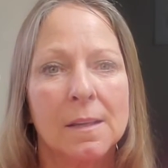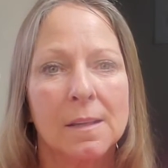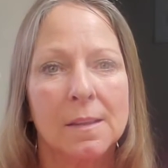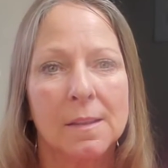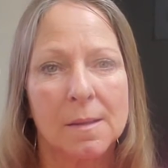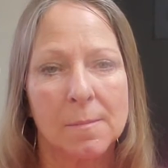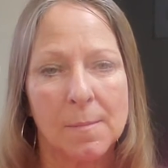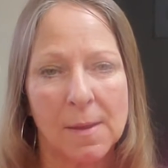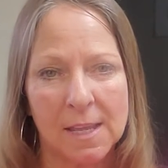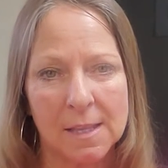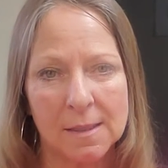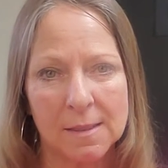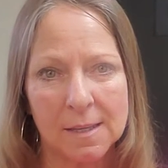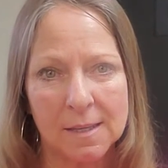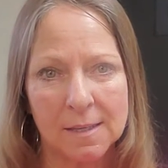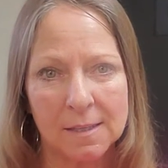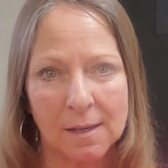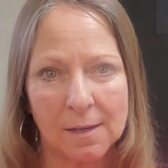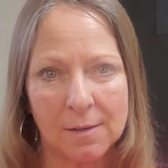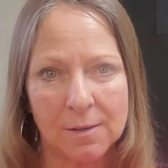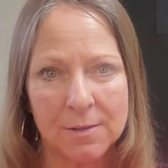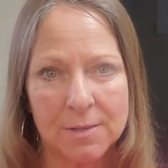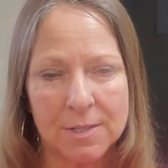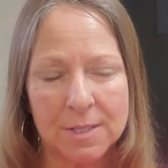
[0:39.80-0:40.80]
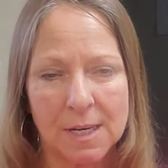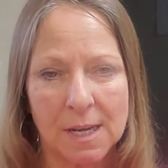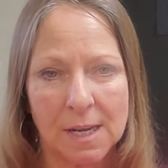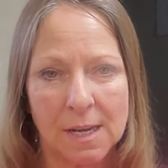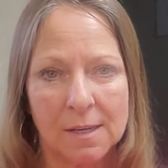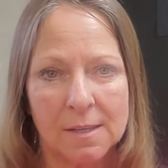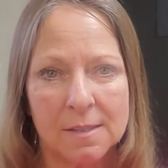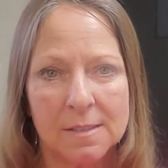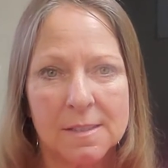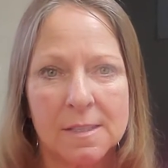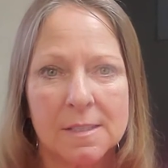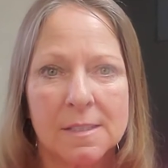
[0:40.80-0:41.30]
The main thing to understand
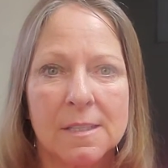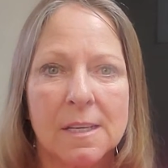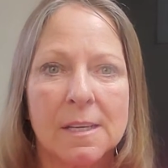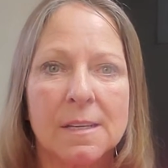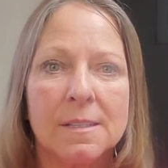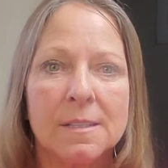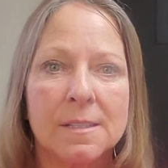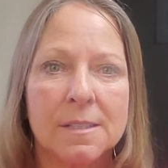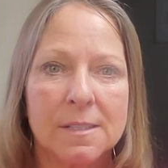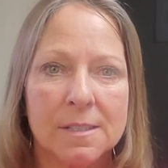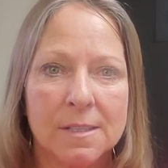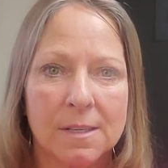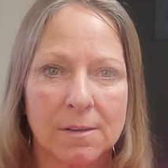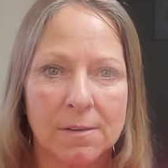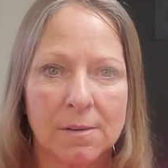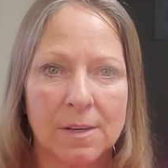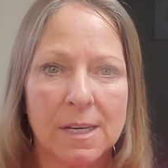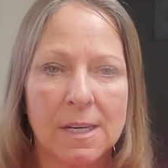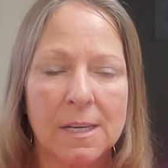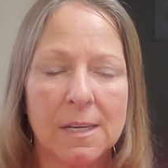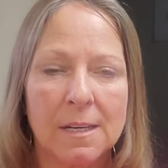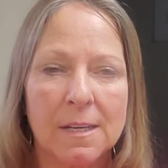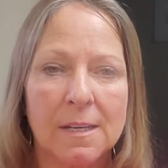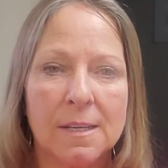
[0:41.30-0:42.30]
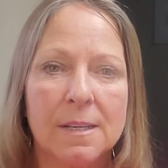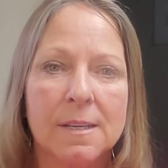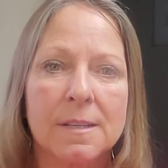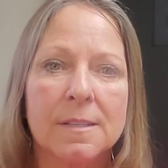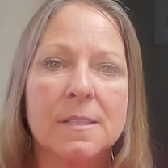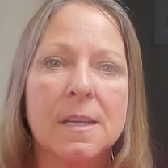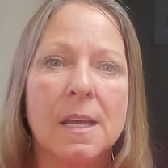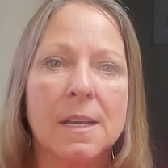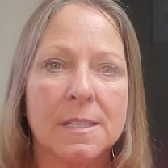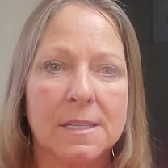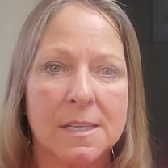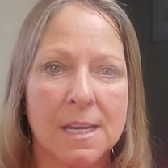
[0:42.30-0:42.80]
is, is that steering
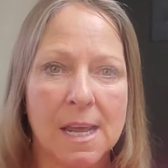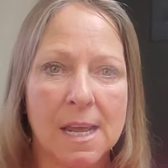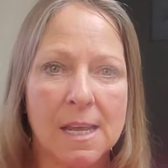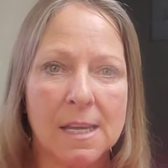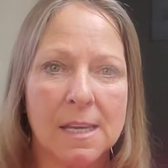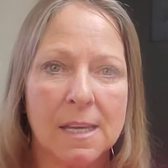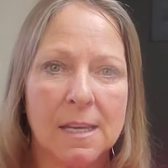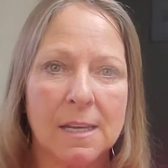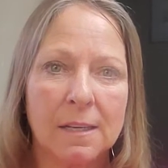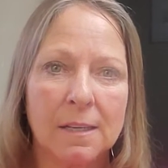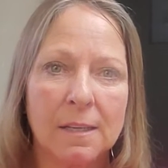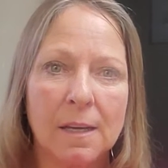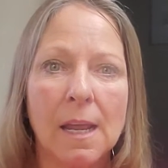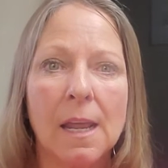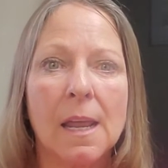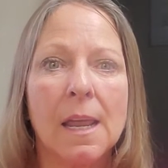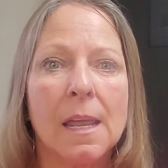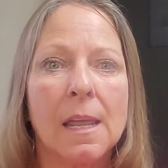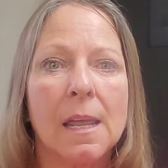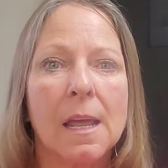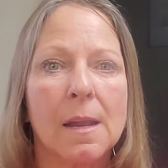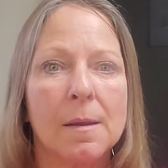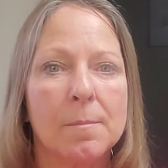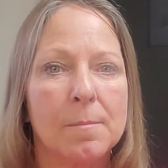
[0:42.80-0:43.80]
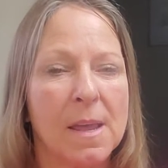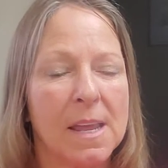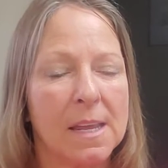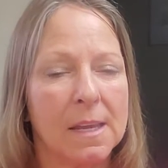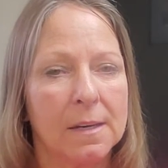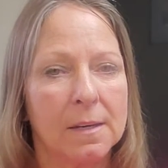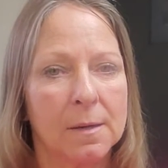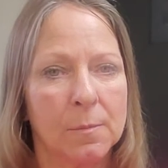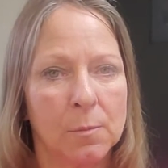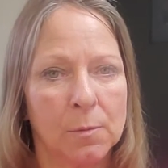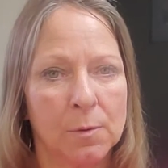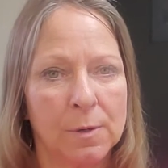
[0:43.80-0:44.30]
is taking and
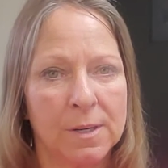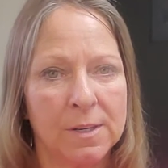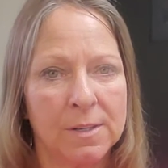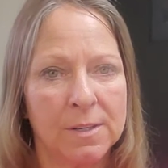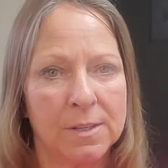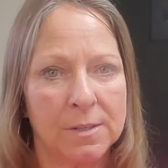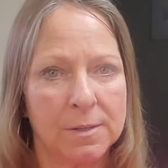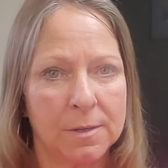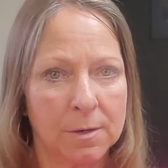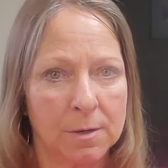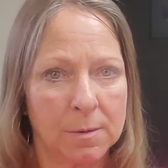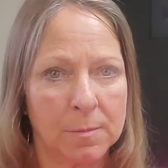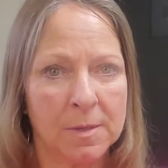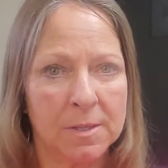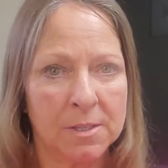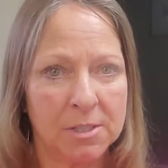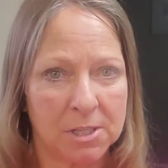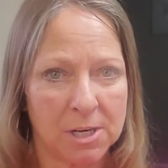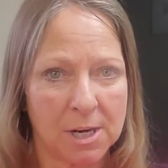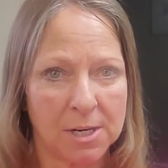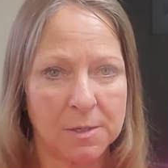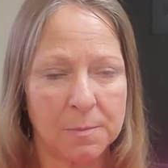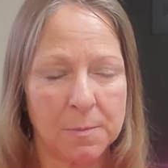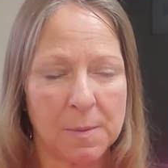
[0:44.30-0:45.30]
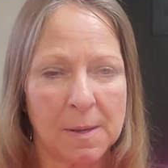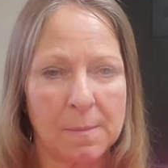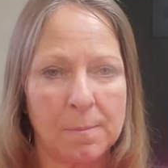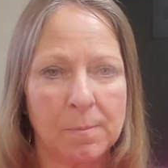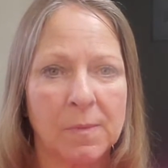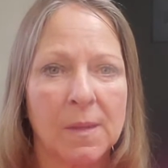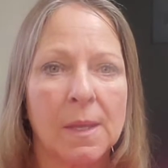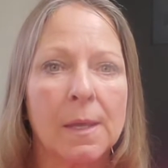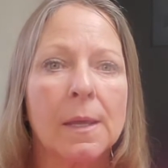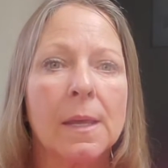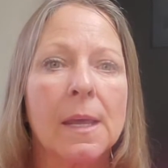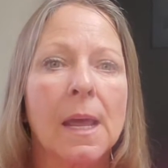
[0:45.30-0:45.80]
making a predetermined judgment
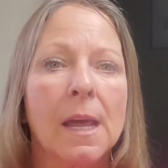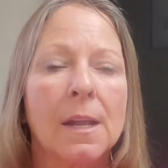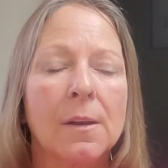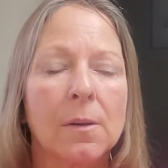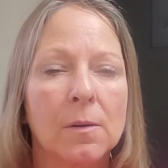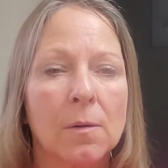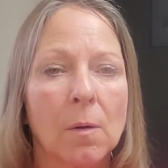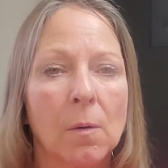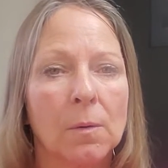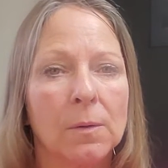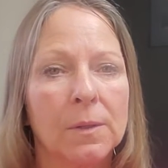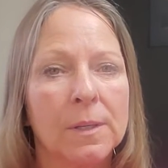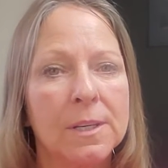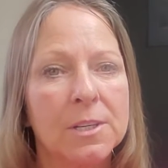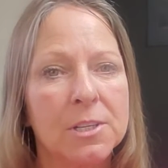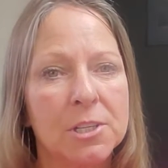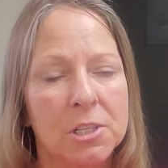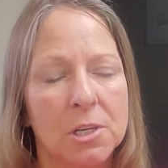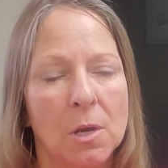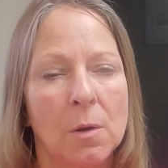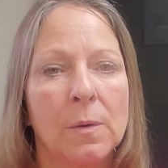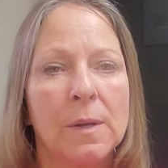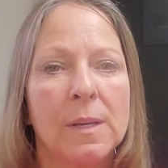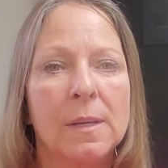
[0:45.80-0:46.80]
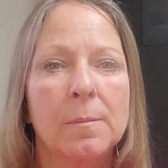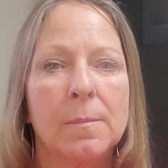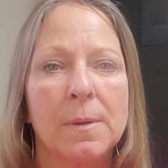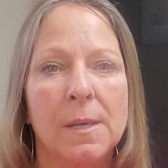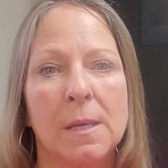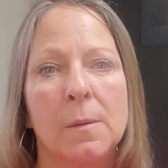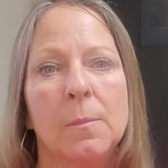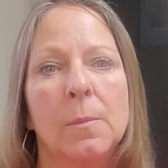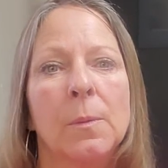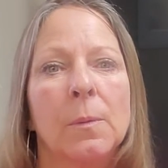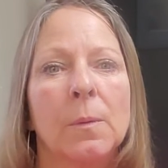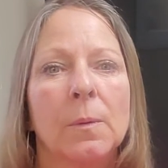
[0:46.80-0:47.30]
and only showing
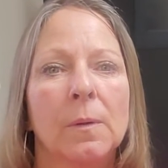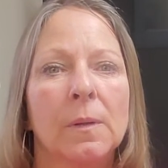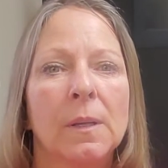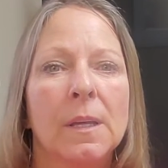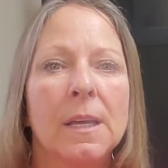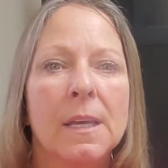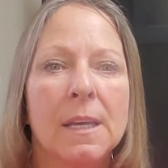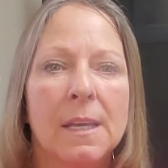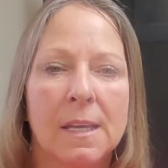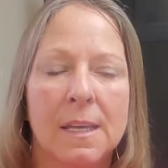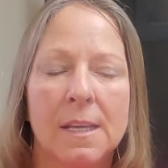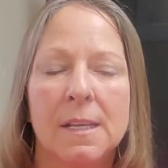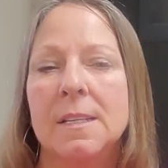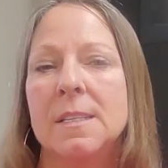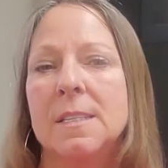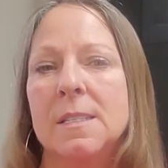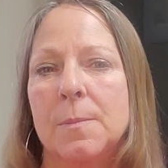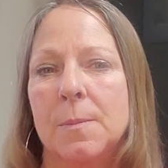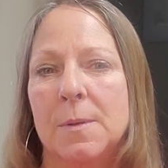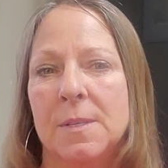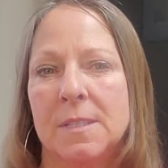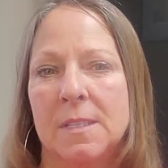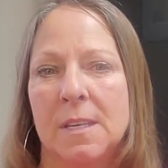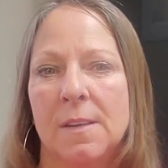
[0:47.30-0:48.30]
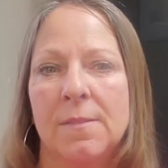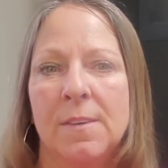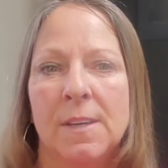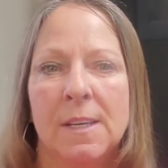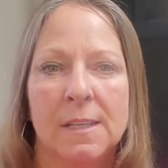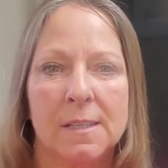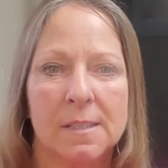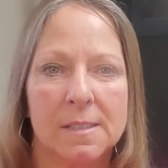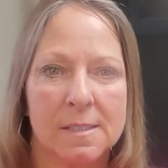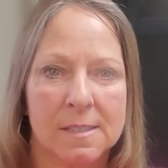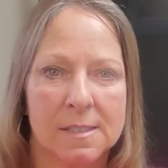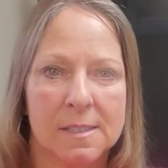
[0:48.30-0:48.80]
people in
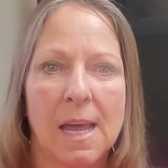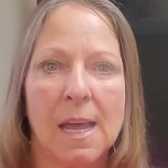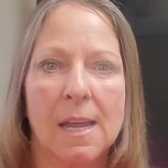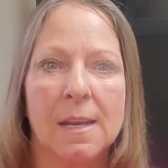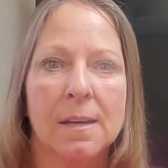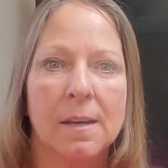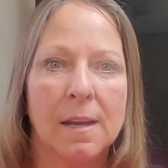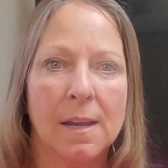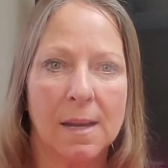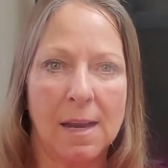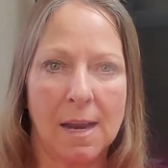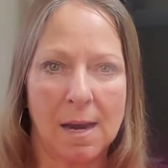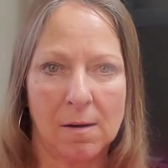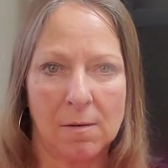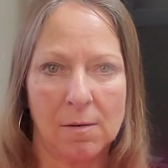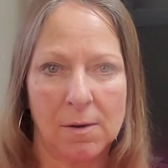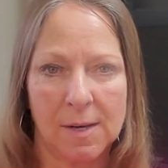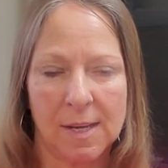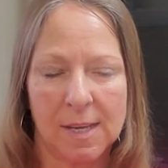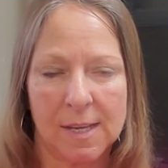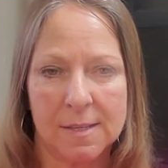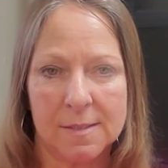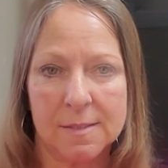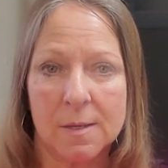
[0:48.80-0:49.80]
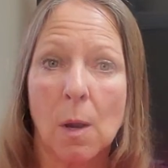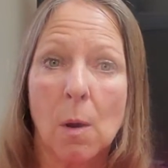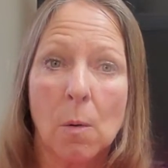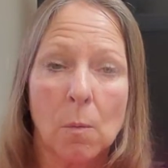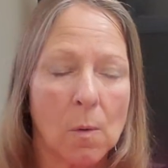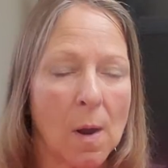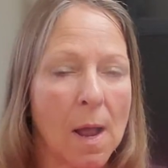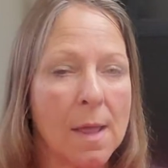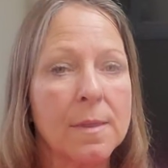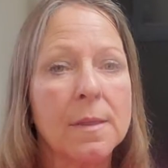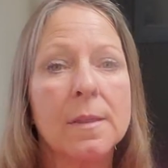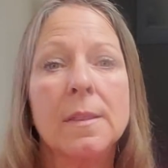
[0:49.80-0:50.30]
specific set areas
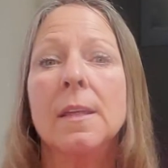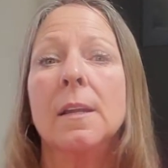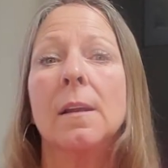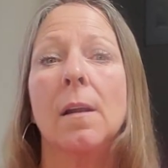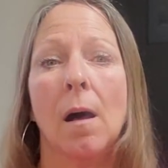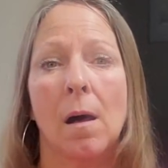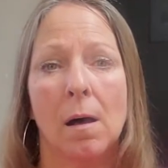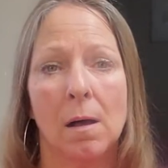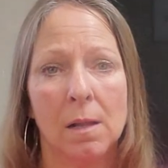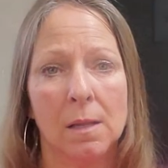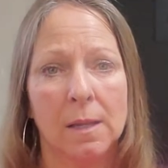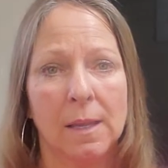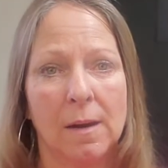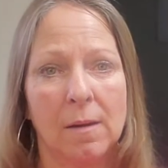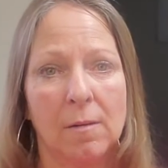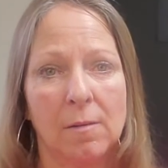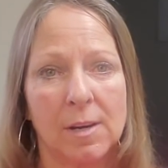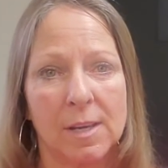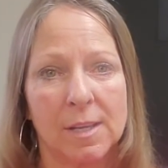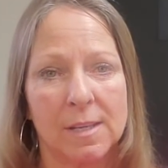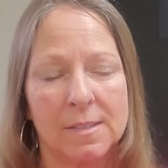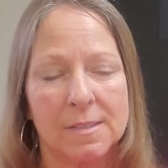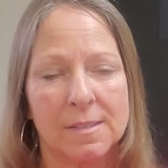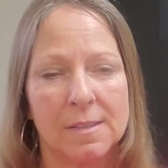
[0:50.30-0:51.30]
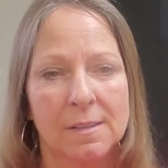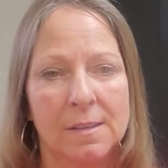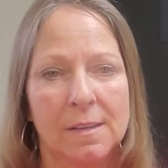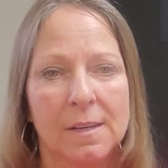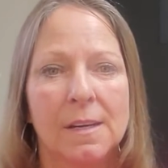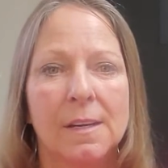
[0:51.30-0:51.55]
rather than all areas.